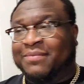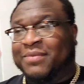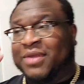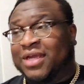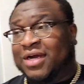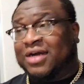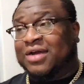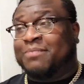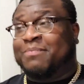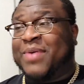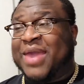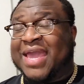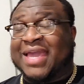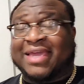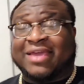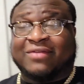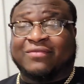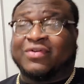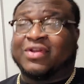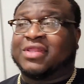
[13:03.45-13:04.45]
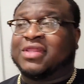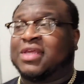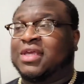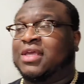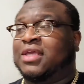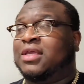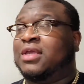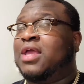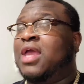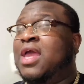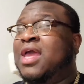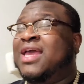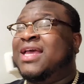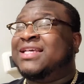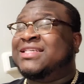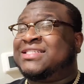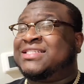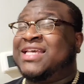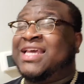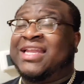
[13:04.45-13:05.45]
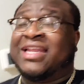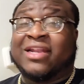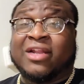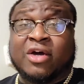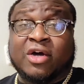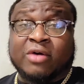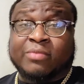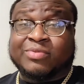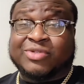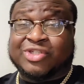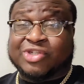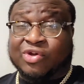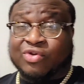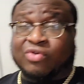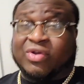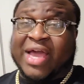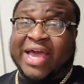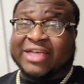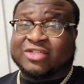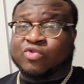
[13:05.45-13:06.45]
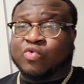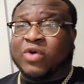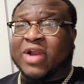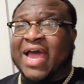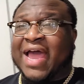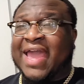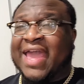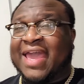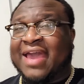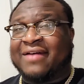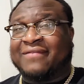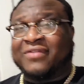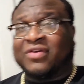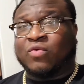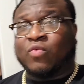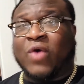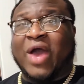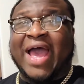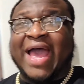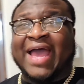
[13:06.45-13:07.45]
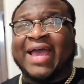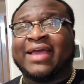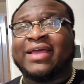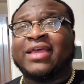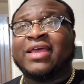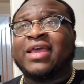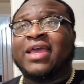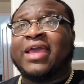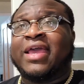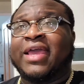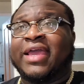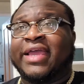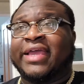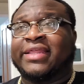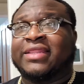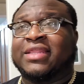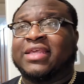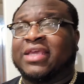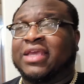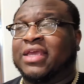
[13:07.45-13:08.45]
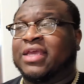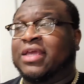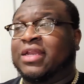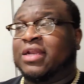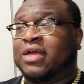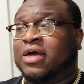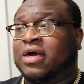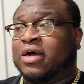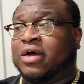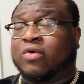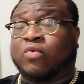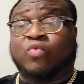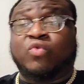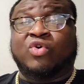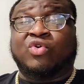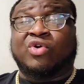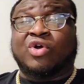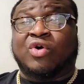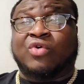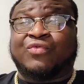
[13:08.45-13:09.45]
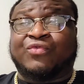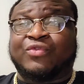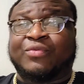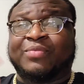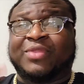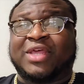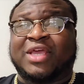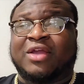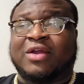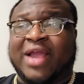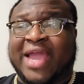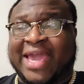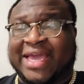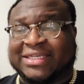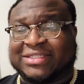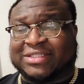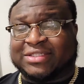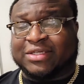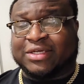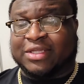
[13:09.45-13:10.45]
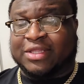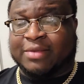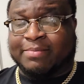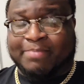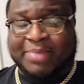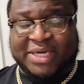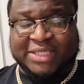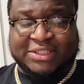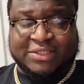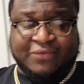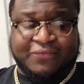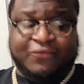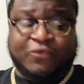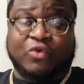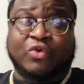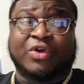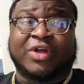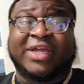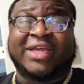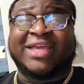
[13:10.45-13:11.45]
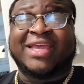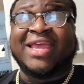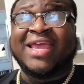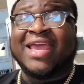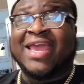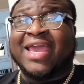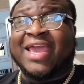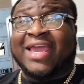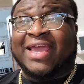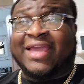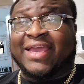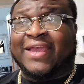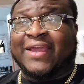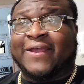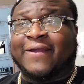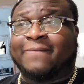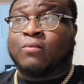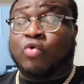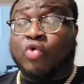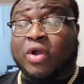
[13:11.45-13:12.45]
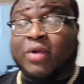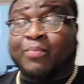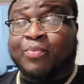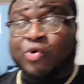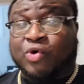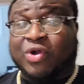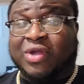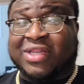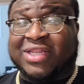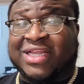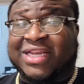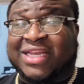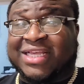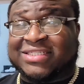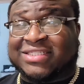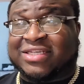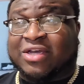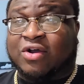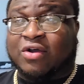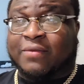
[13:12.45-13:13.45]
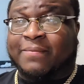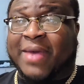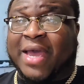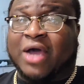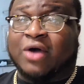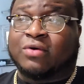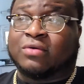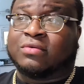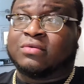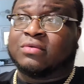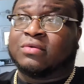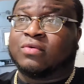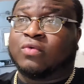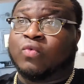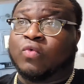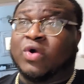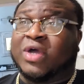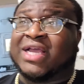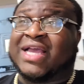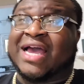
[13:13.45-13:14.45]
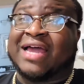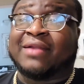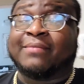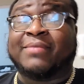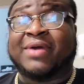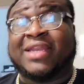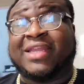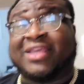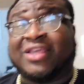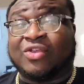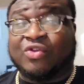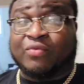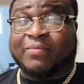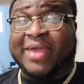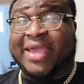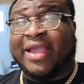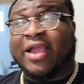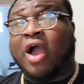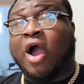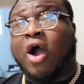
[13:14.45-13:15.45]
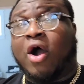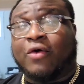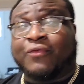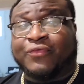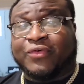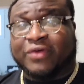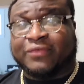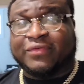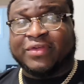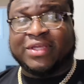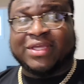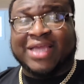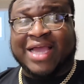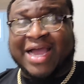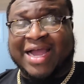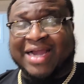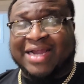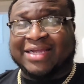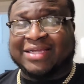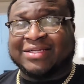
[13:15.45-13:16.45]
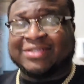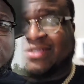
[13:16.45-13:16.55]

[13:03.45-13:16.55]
me unpack everything, set it up, show you guys what I have and why, and then we'll go from there as to the budget for it, and more importantly, let's talk about what kind of money can you make off of it. All right.